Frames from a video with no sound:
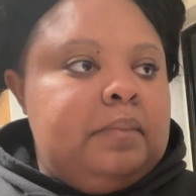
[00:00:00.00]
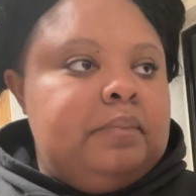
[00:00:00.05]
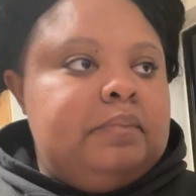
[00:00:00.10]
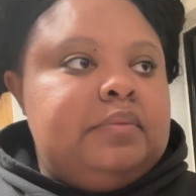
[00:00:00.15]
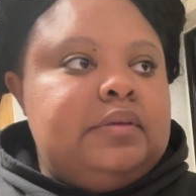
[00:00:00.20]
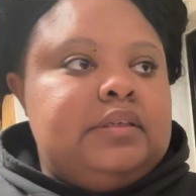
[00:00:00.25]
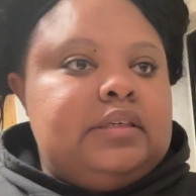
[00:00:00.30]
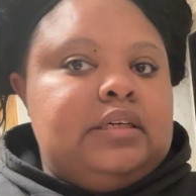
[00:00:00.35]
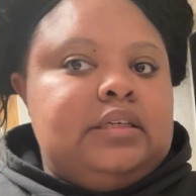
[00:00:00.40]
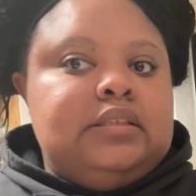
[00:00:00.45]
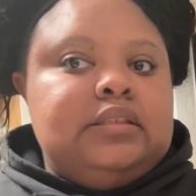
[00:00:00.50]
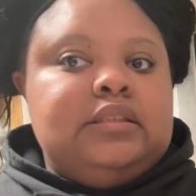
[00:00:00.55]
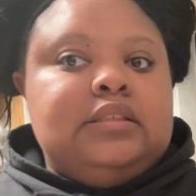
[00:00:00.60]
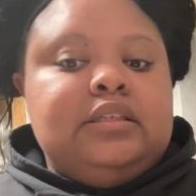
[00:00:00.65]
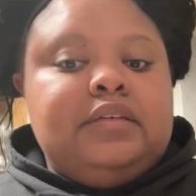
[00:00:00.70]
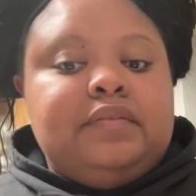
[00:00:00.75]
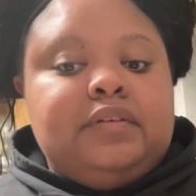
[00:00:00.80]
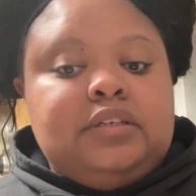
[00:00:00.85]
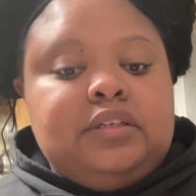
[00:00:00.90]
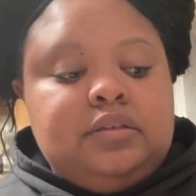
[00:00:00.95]
Because
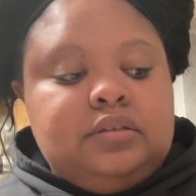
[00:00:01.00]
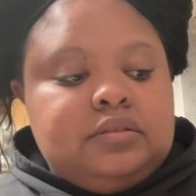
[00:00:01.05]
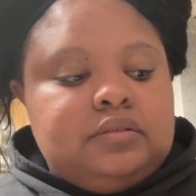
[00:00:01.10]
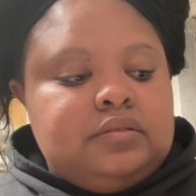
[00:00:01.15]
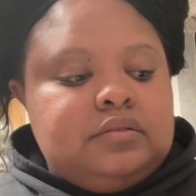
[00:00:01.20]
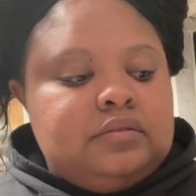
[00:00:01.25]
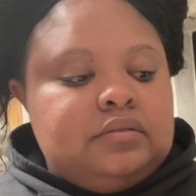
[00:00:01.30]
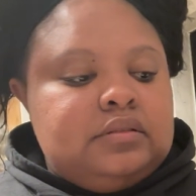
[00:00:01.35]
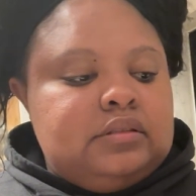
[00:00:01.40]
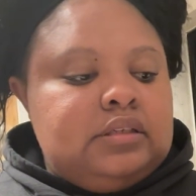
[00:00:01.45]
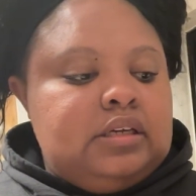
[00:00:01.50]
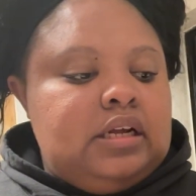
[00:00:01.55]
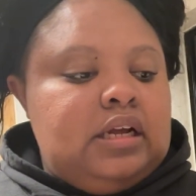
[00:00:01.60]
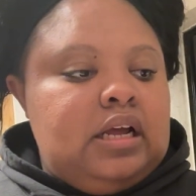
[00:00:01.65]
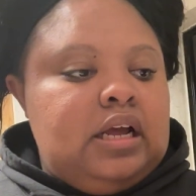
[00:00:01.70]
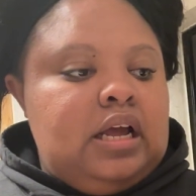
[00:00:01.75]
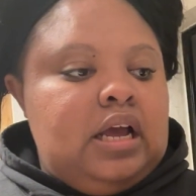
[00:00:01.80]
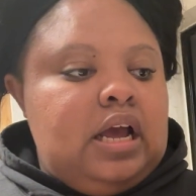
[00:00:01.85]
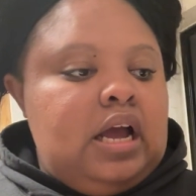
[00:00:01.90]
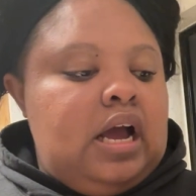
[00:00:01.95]
if I don't,
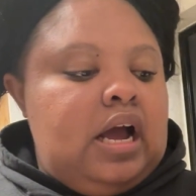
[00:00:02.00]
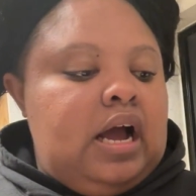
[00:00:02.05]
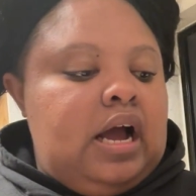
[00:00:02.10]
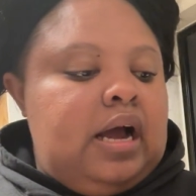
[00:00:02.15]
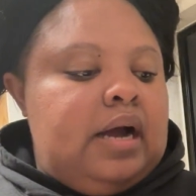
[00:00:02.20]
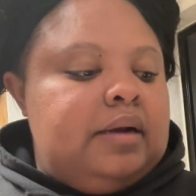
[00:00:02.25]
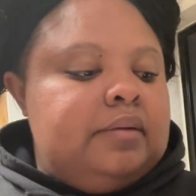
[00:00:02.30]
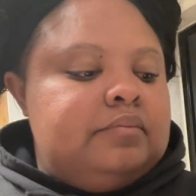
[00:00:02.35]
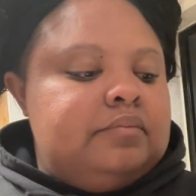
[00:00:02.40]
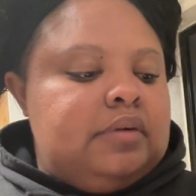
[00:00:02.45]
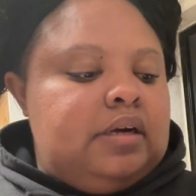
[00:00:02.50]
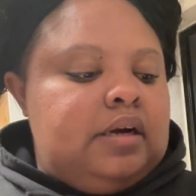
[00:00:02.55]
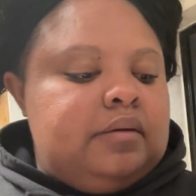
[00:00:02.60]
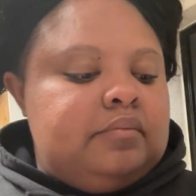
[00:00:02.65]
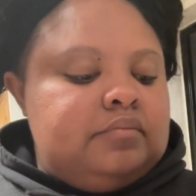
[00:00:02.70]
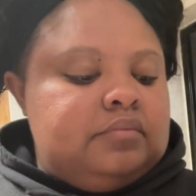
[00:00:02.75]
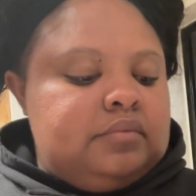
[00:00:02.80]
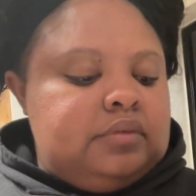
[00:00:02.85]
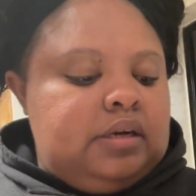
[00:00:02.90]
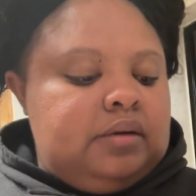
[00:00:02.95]
I'm
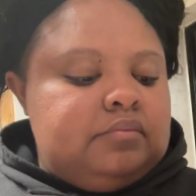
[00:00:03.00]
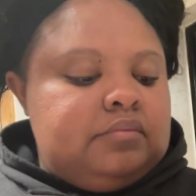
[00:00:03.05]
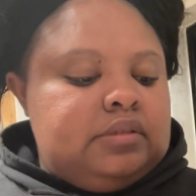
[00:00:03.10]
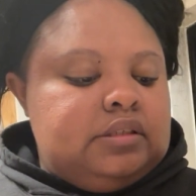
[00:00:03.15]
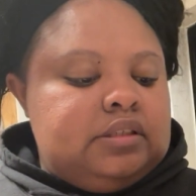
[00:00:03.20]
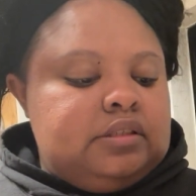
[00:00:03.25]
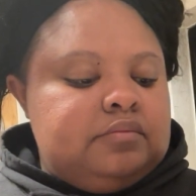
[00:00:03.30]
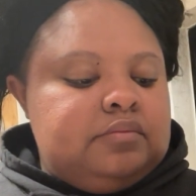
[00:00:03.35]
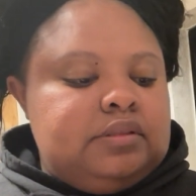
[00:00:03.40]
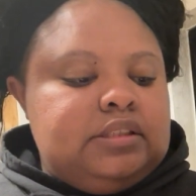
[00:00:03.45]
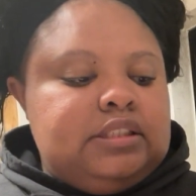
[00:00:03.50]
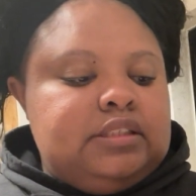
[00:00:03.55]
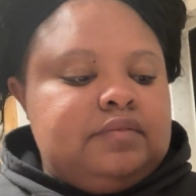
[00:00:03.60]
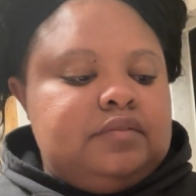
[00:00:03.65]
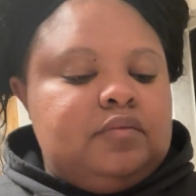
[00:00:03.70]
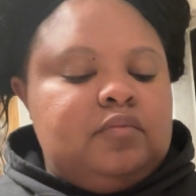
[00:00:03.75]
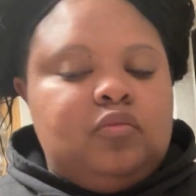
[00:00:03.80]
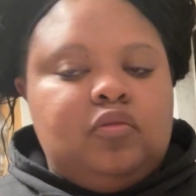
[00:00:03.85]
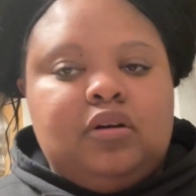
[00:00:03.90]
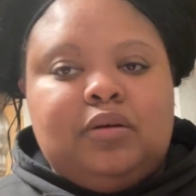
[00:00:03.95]
I'm I'm gonna be
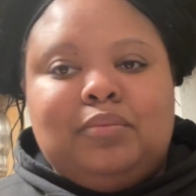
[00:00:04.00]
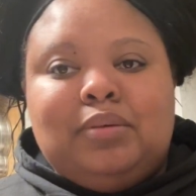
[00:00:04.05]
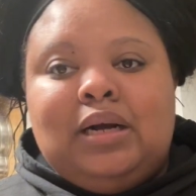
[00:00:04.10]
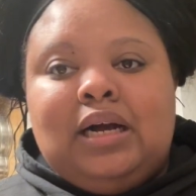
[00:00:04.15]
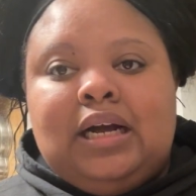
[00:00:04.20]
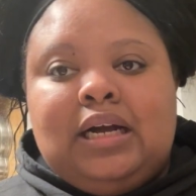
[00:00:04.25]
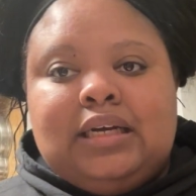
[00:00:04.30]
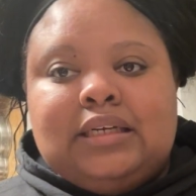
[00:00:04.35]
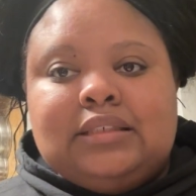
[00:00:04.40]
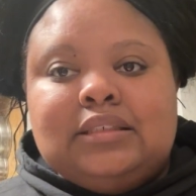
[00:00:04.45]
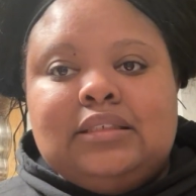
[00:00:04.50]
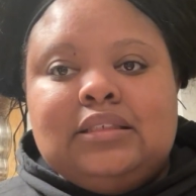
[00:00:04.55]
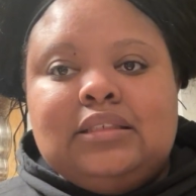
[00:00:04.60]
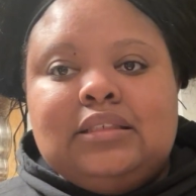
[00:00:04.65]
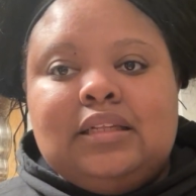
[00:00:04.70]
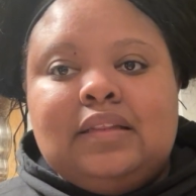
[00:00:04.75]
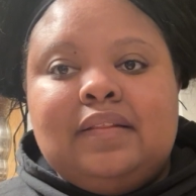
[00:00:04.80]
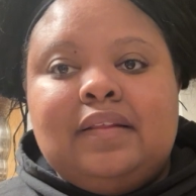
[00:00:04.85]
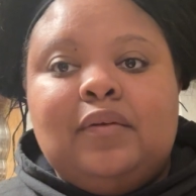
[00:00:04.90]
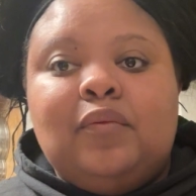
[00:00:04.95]
even more behind
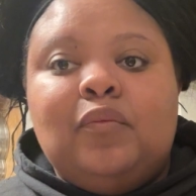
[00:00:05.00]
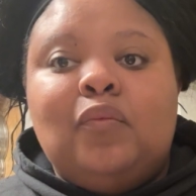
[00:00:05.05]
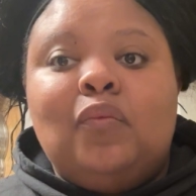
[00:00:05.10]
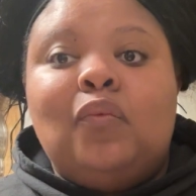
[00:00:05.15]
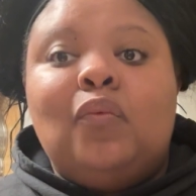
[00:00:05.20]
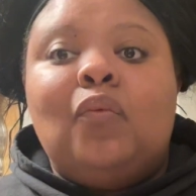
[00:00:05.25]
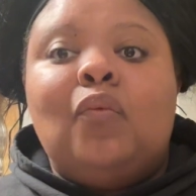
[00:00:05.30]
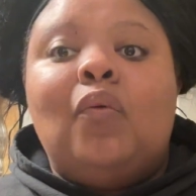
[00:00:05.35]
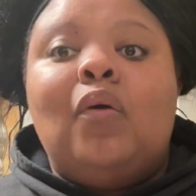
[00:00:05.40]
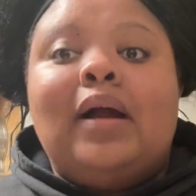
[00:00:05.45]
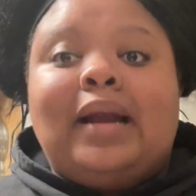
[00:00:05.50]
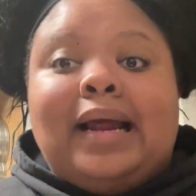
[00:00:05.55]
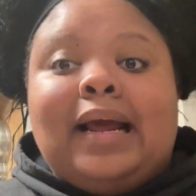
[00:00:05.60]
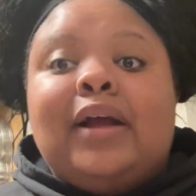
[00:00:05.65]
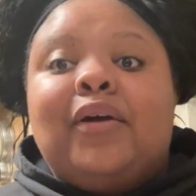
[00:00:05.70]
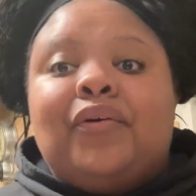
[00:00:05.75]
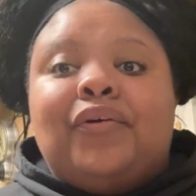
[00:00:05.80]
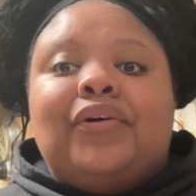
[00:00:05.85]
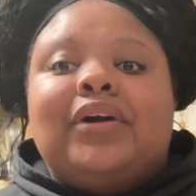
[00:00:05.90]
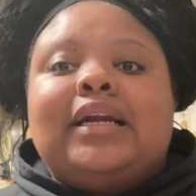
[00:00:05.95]
than what I
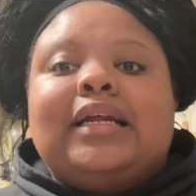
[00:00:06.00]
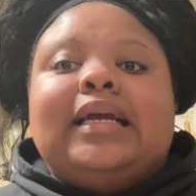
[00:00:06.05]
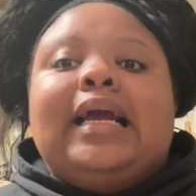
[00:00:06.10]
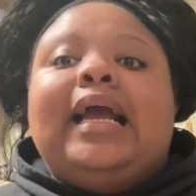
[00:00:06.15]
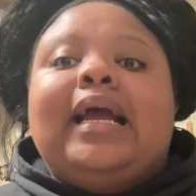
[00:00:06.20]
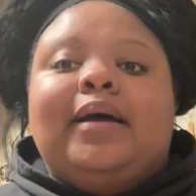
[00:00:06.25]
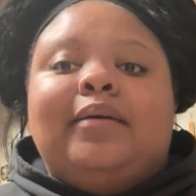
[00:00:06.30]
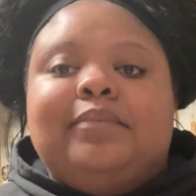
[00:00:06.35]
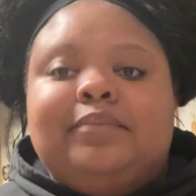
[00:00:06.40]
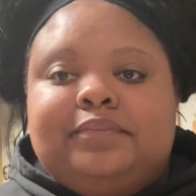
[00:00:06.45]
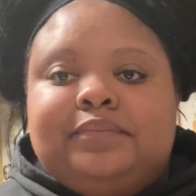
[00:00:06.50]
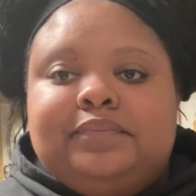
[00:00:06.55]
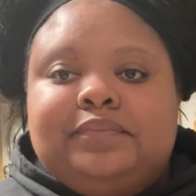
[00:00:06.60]
already am.